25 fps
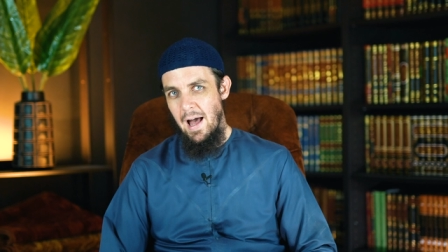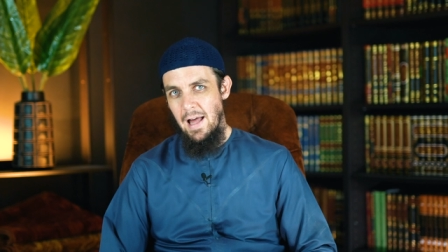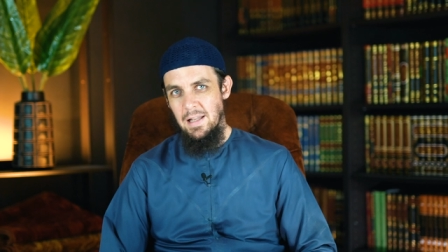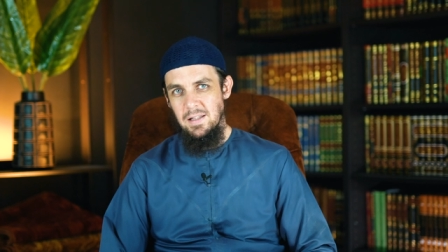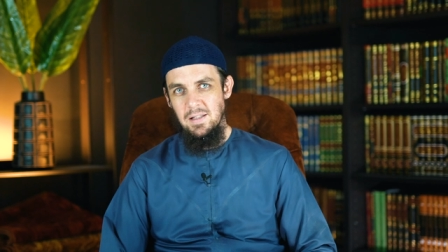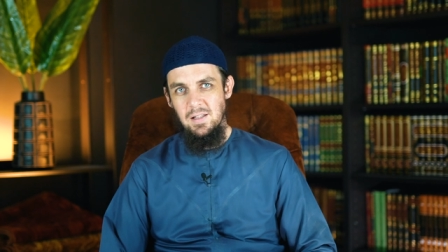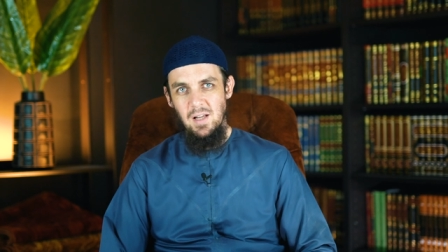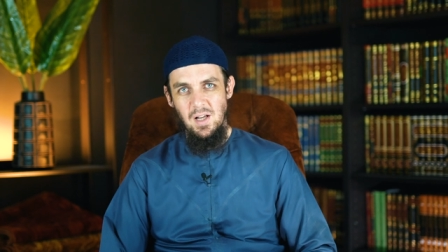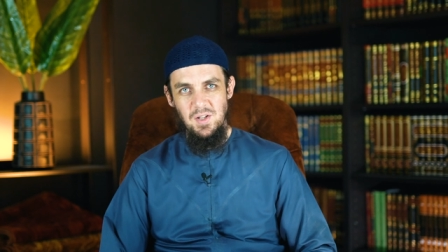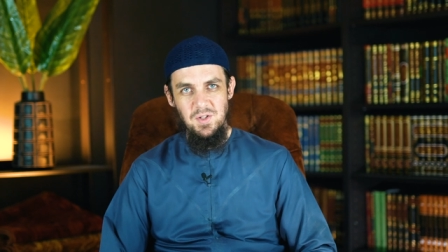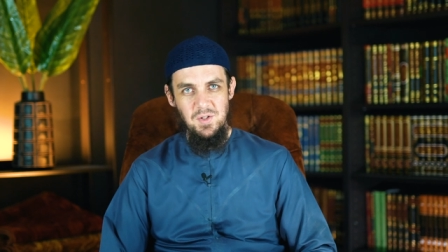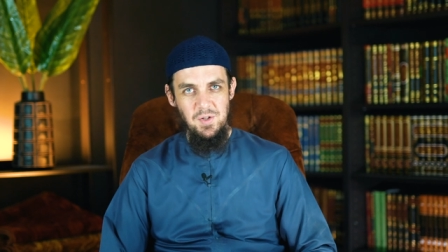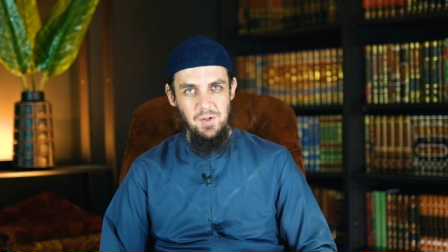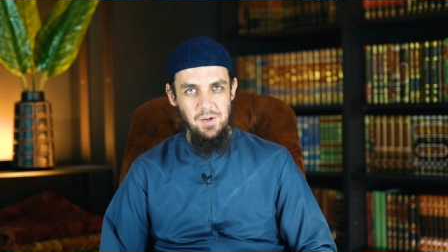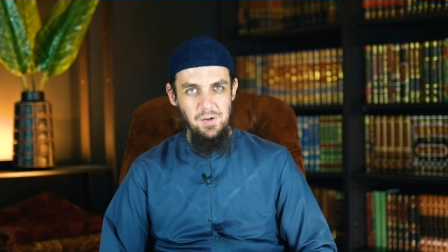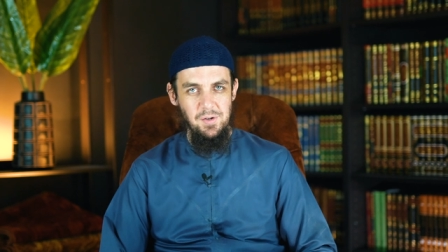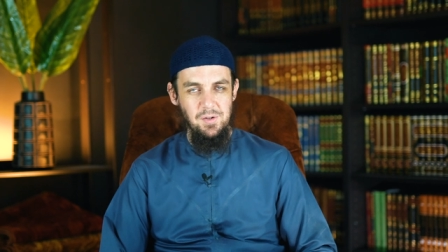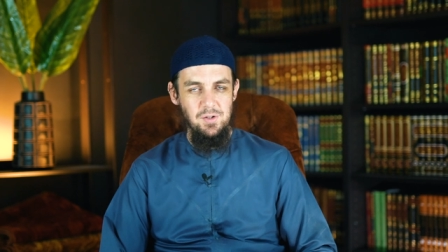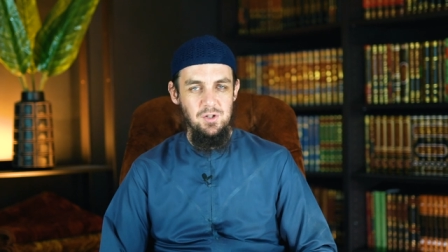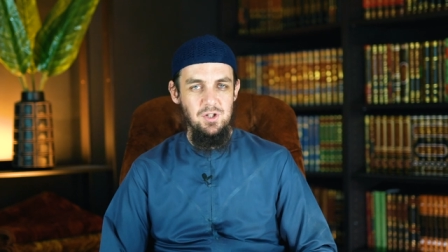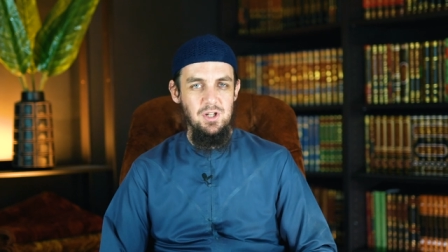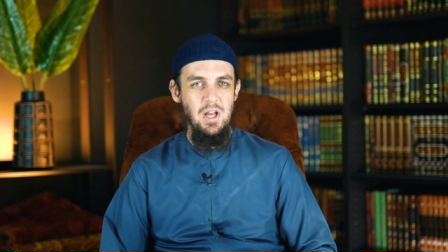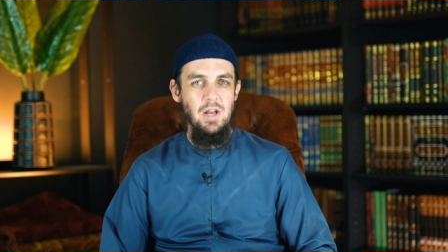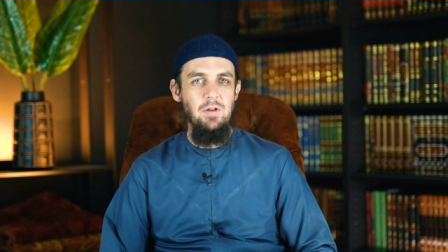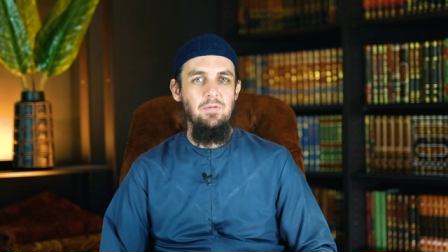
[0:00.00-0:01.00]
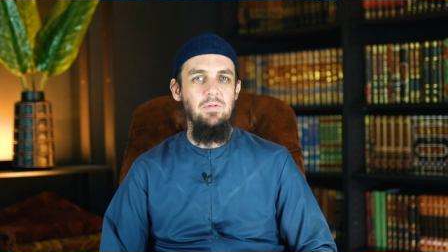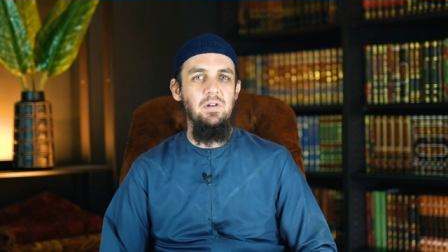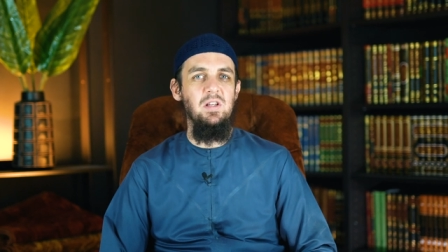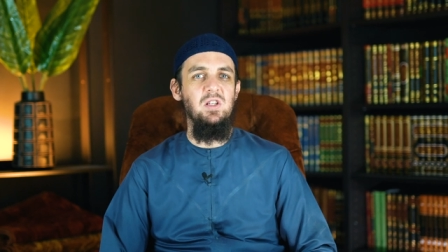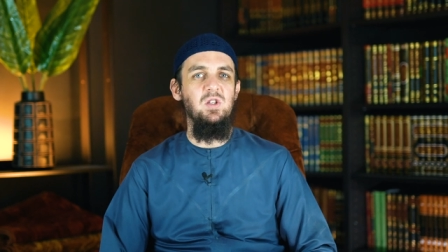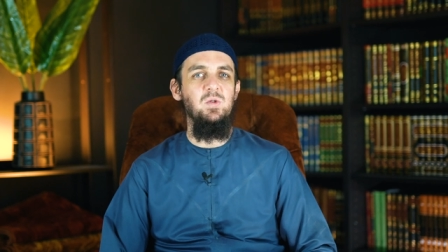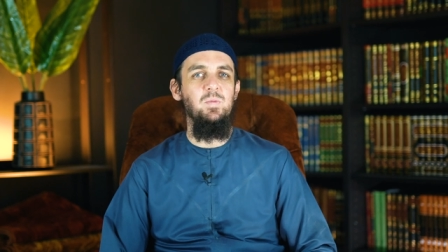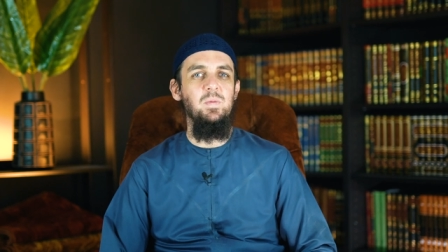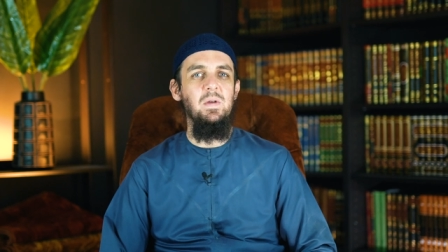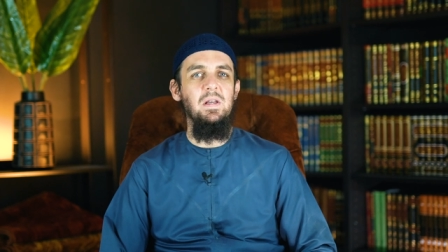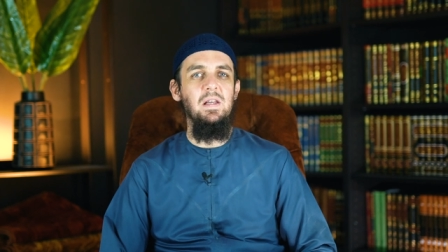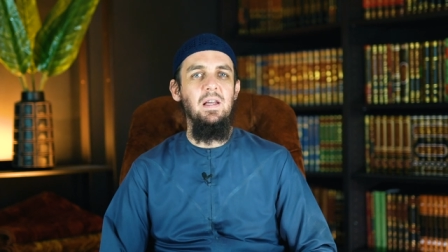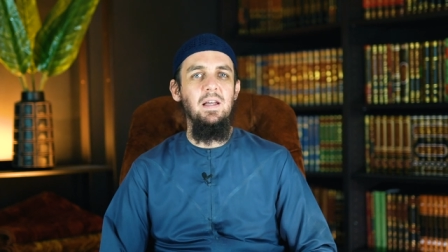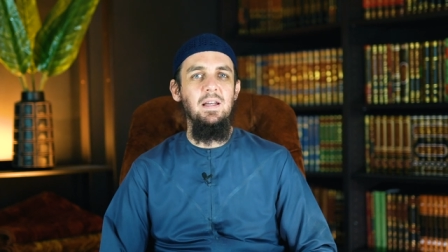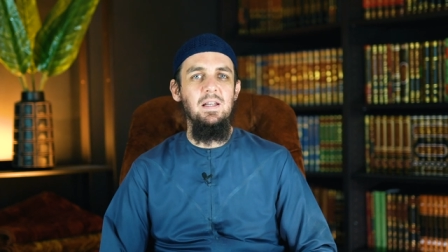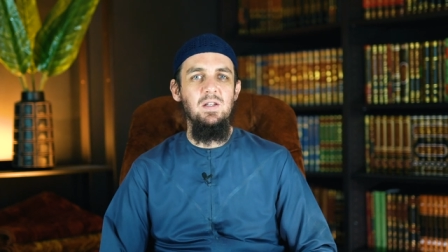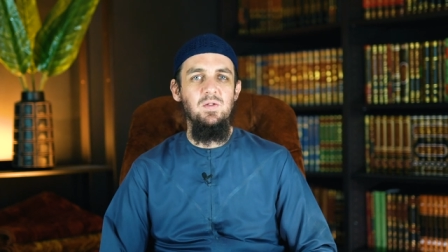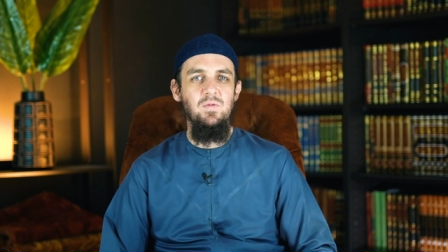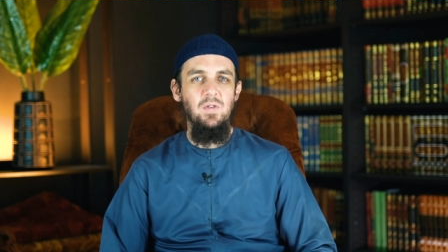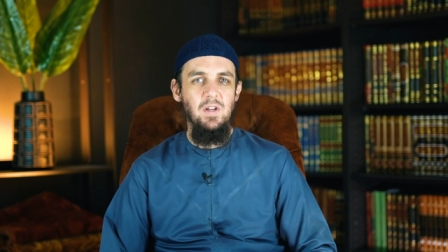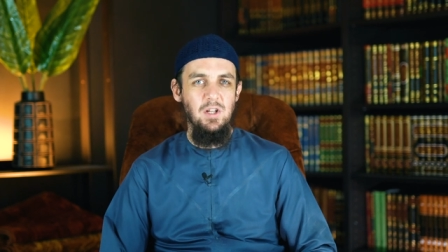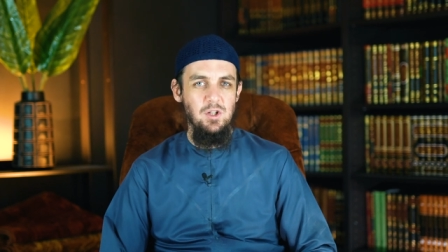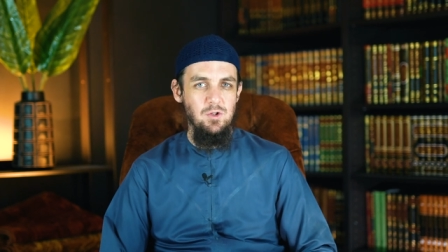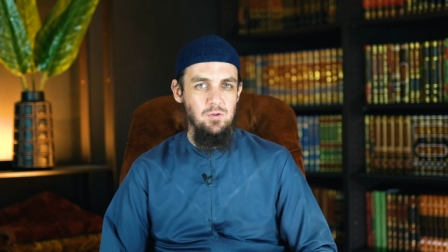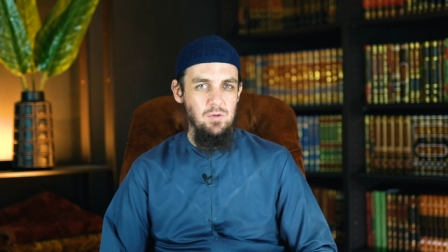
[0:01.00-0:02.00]
And Nasr, generally speaking, is
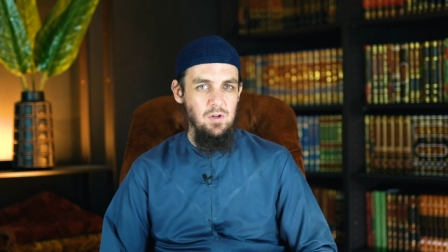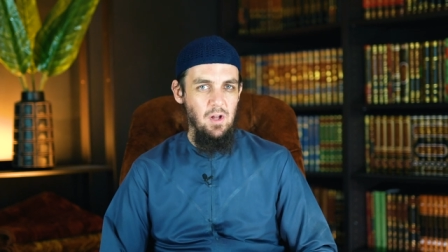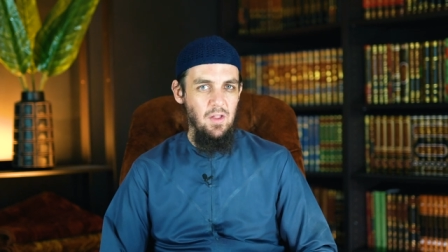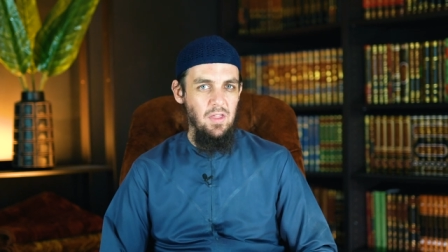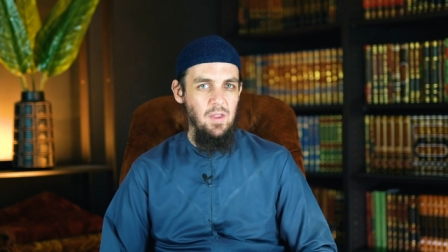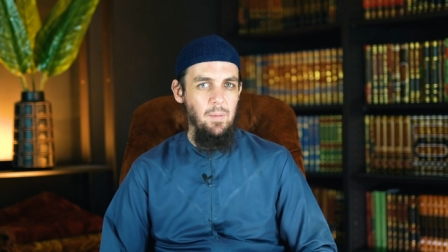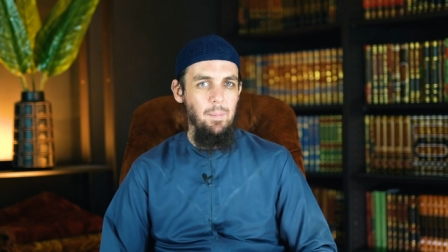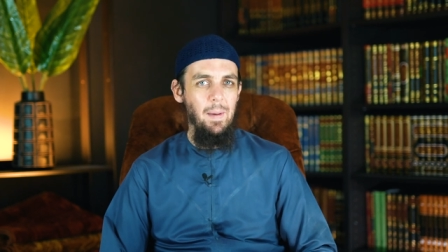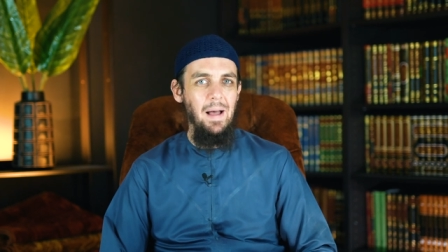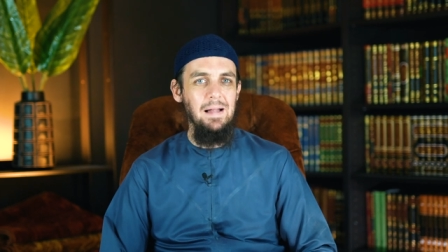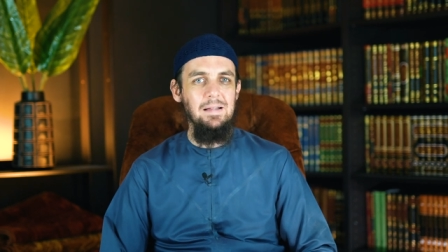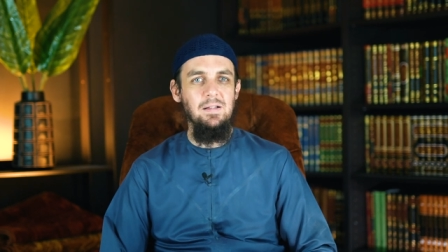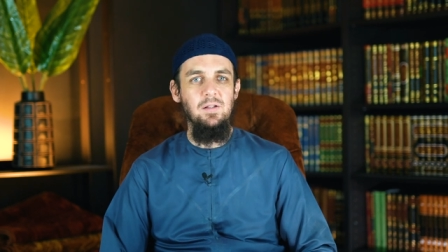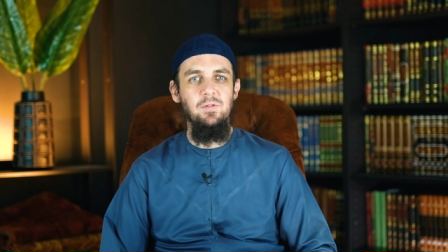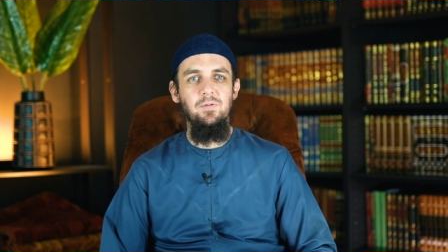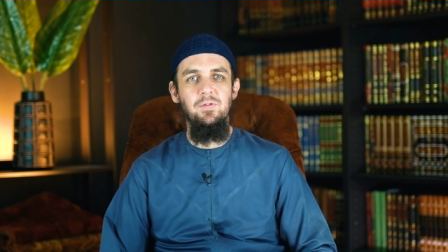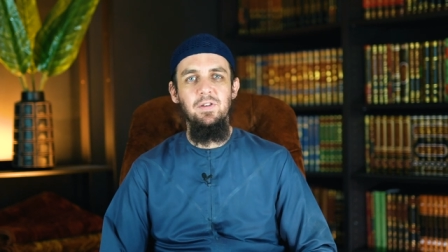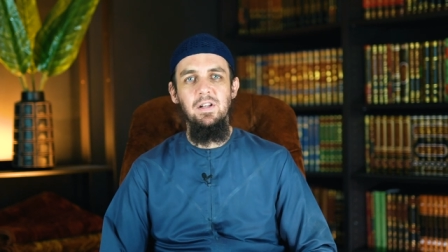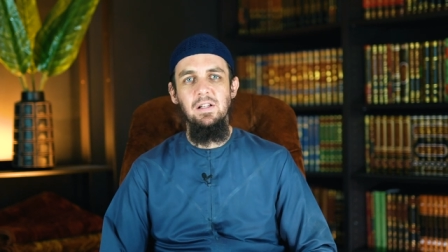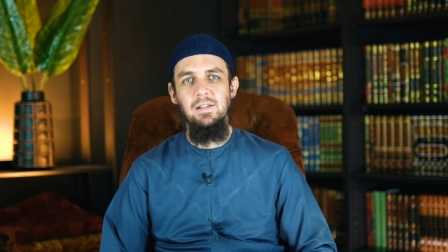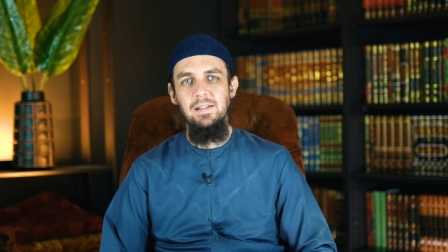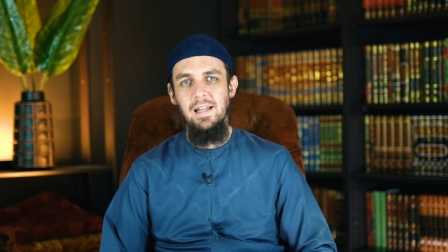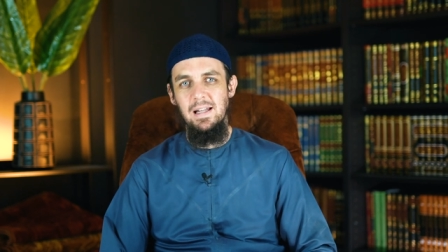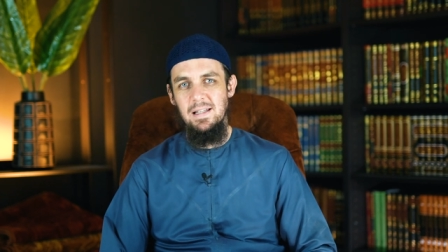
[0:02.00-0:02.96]
victory on the battlefield.